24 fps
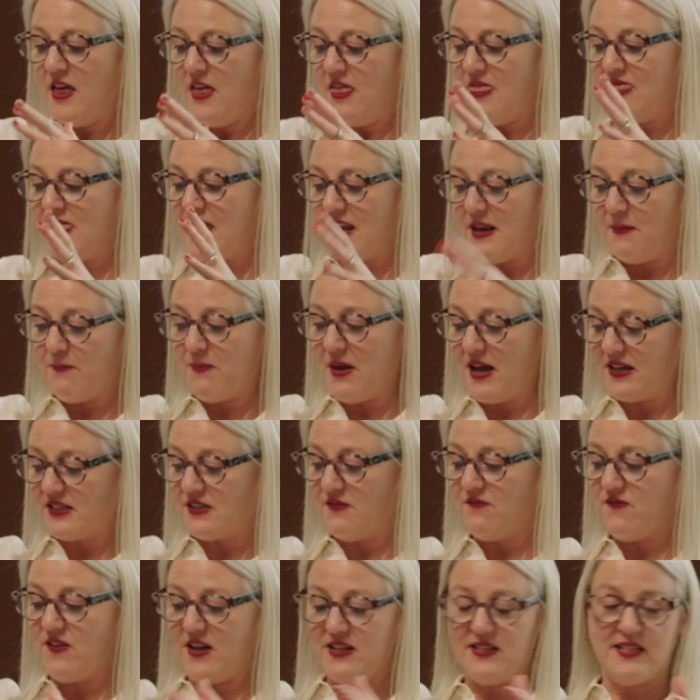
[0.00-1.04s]
that impact
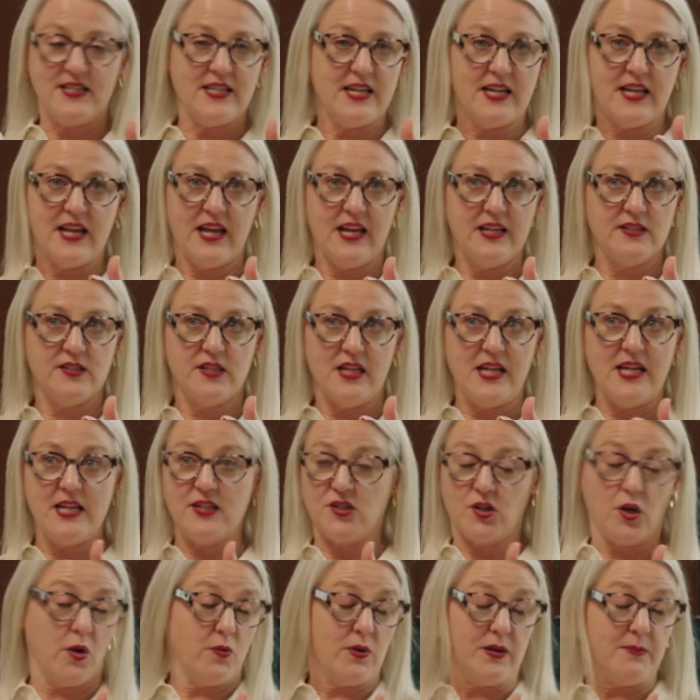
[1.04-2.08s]
investing is
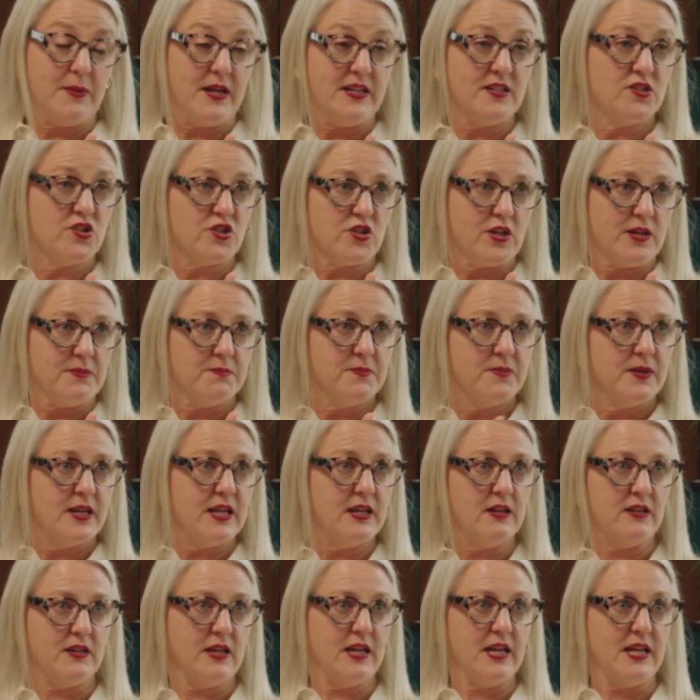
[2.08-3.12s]
going mainstream,
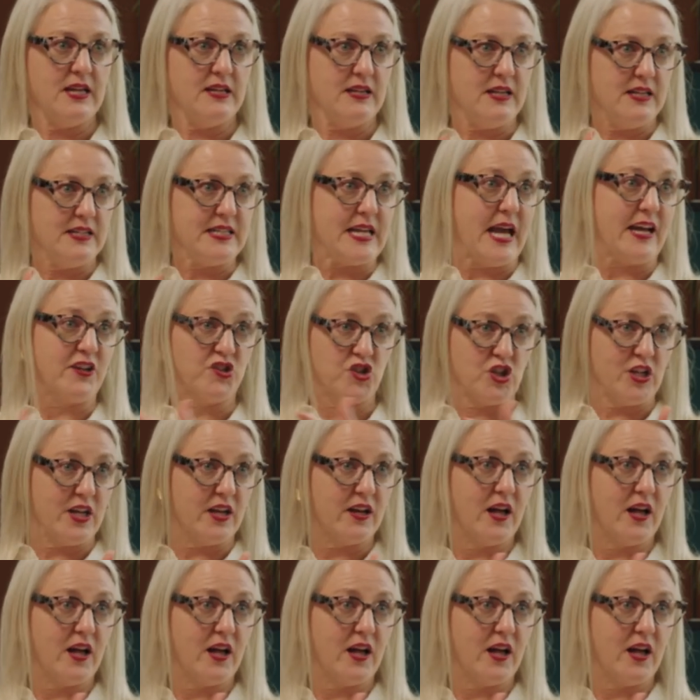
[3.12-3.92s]
is actually